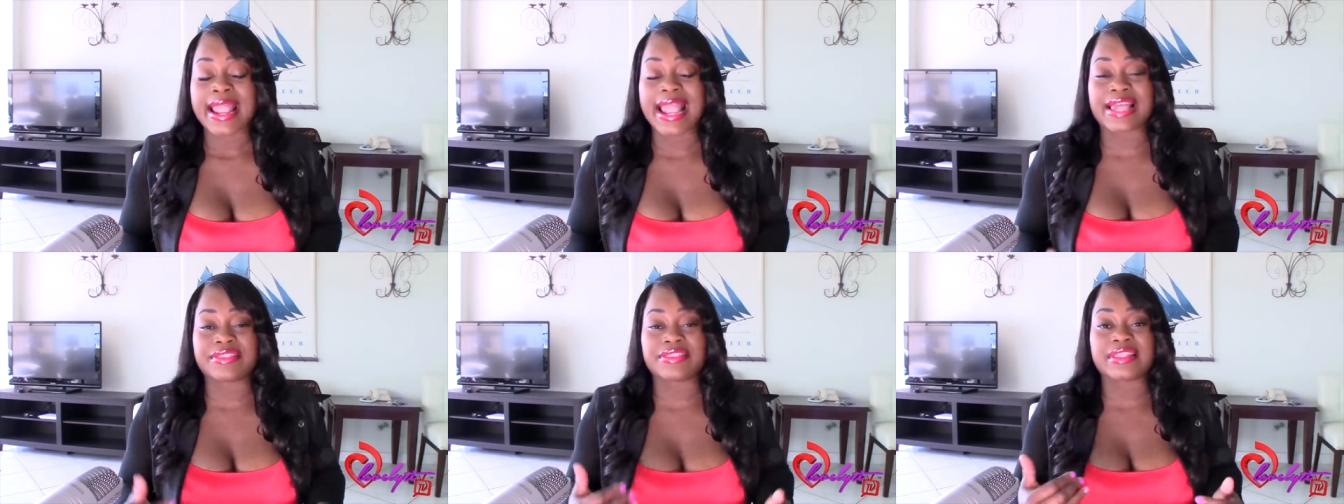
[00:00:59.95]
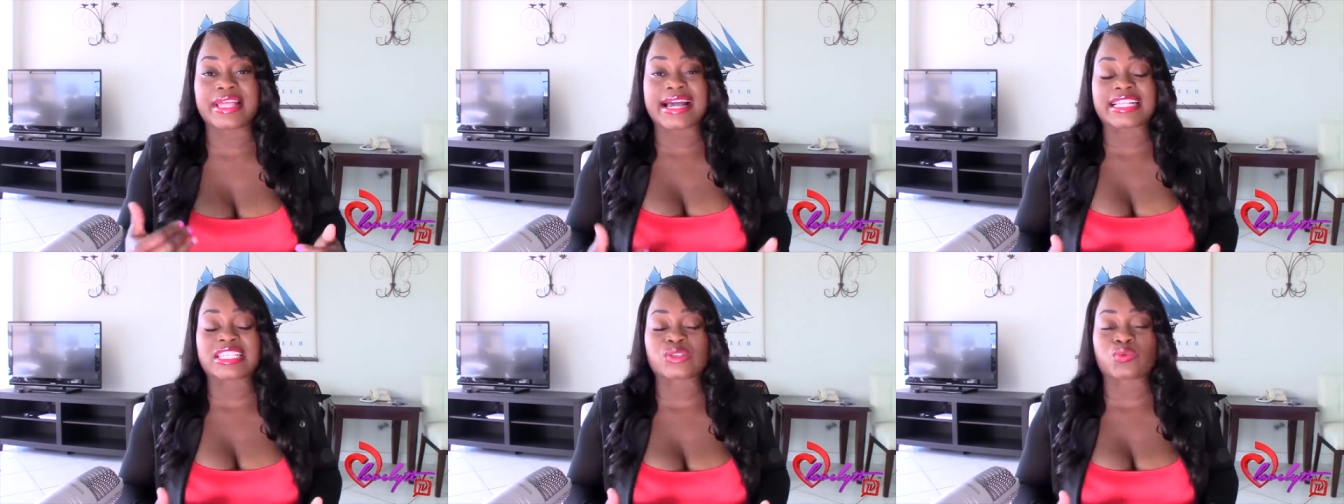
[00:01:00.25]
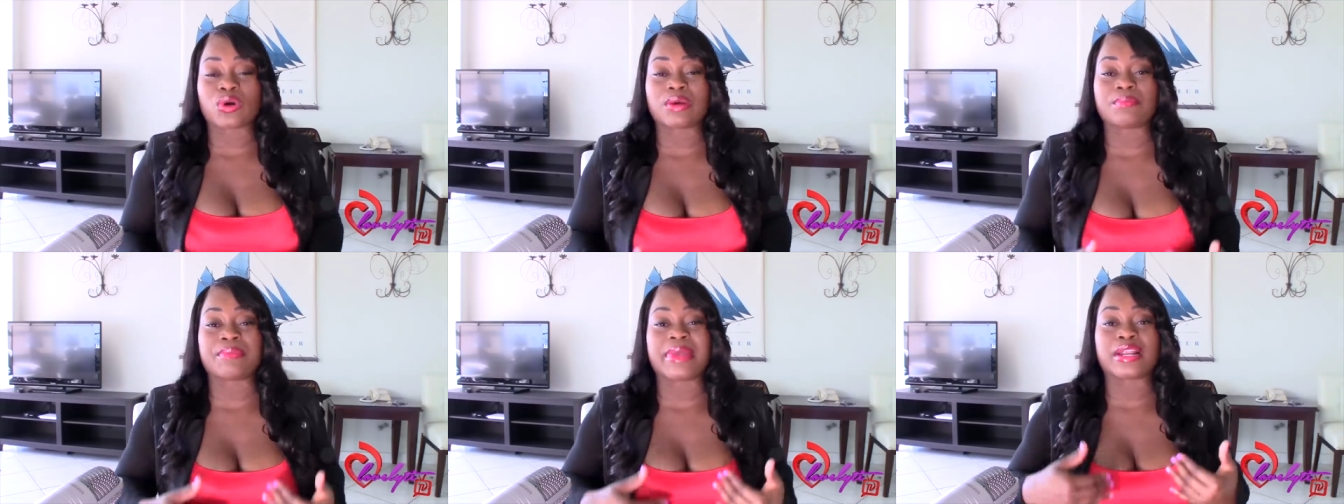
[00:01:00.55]
And
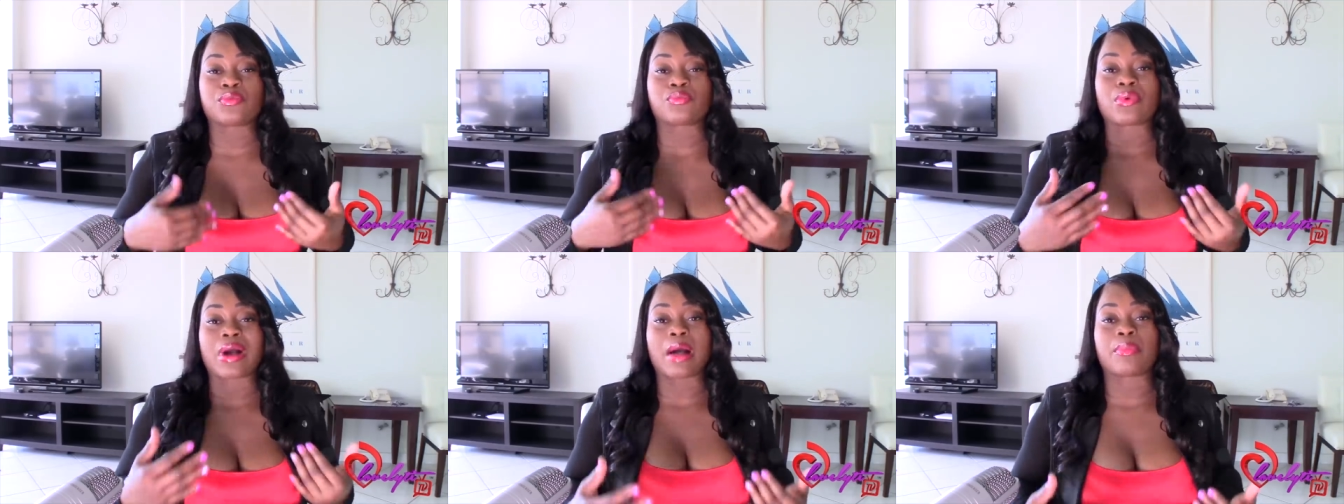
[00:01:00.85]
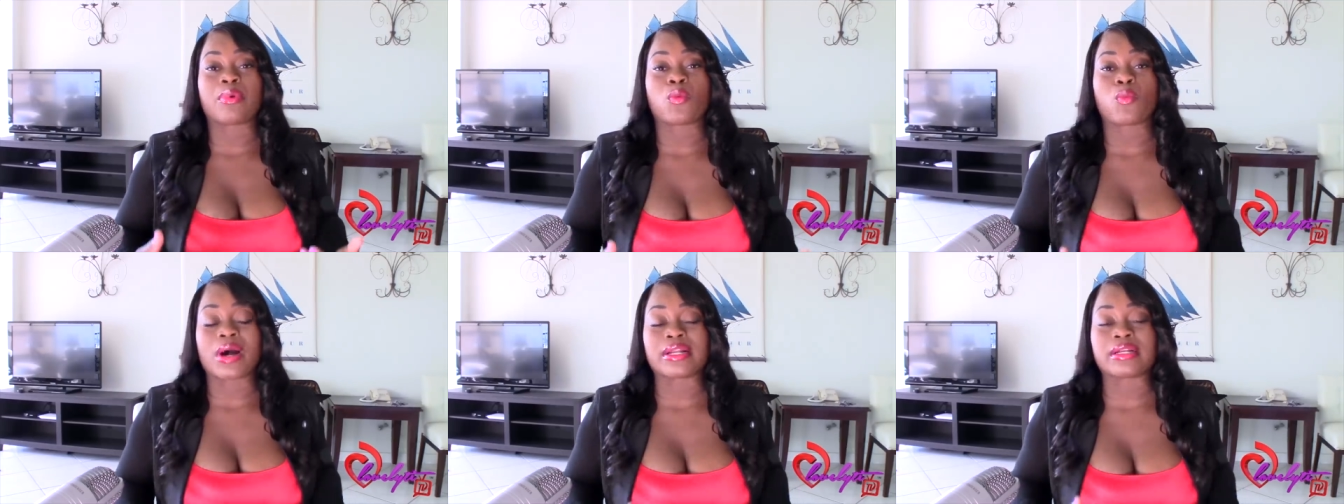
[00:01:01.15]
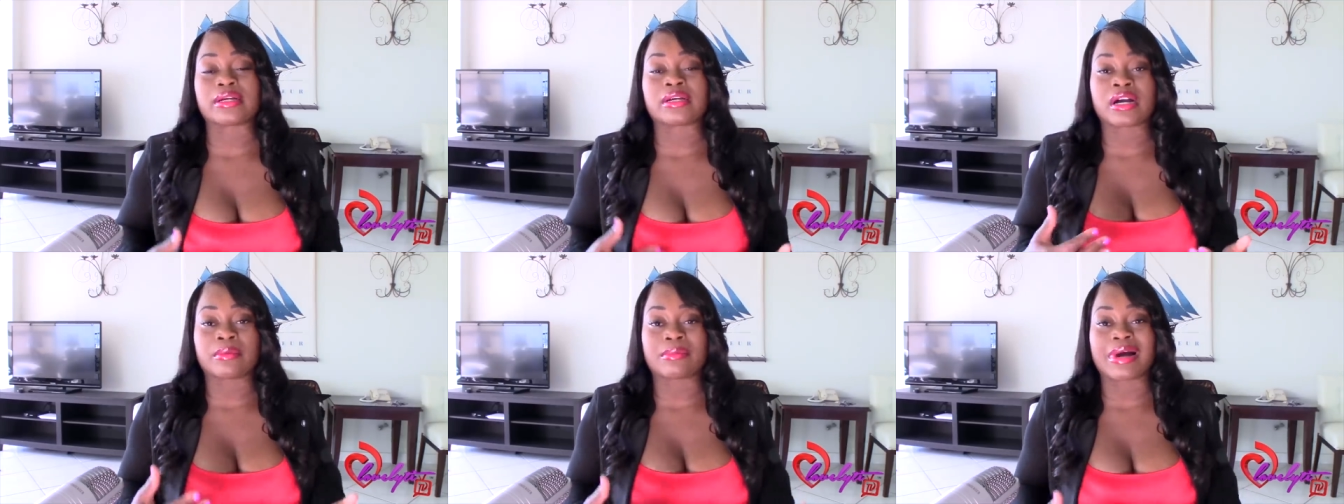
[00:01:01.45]
that's what made Robyn
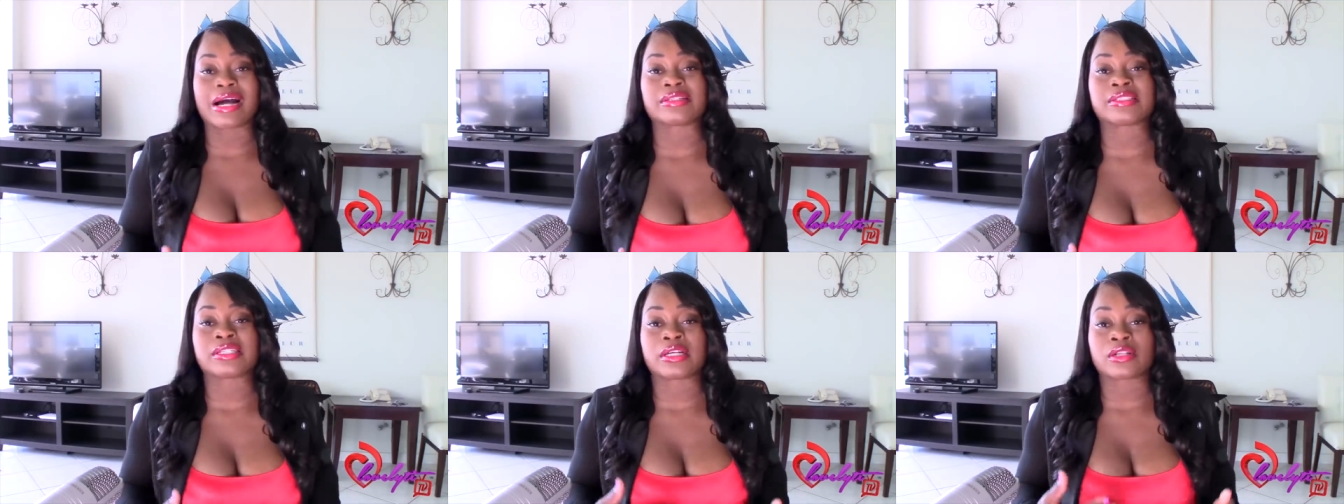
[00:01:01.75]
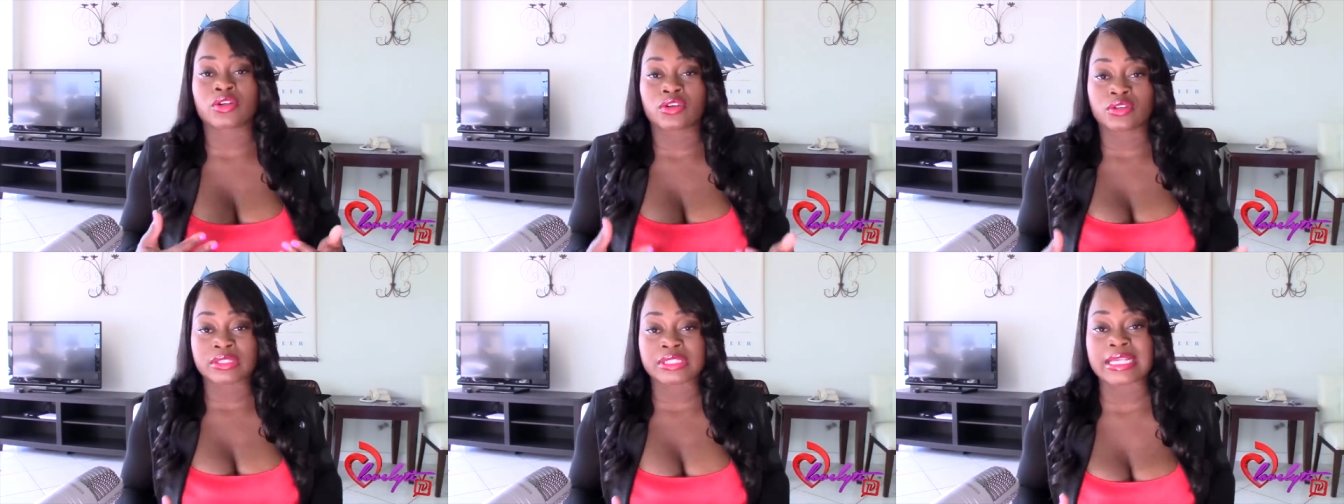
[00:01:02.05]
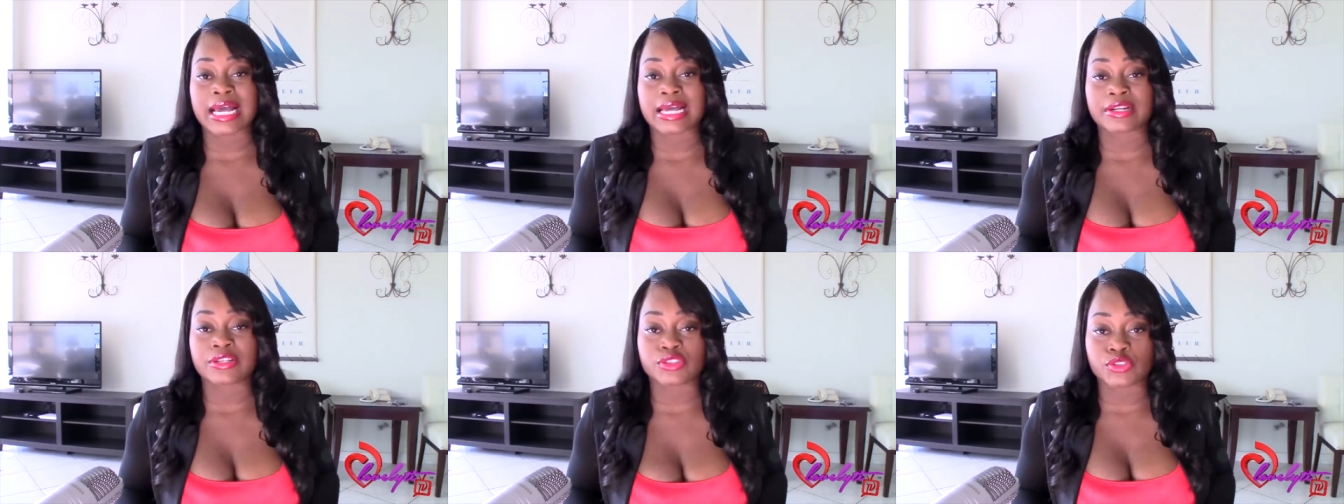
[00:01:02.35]
want to come out and tell her
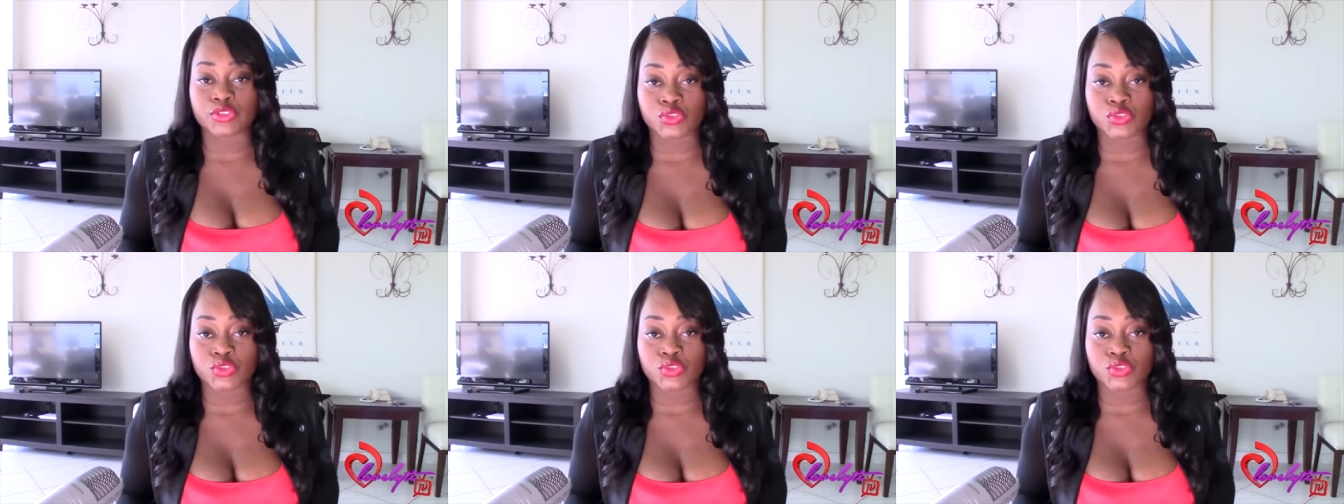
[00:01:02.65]
side of the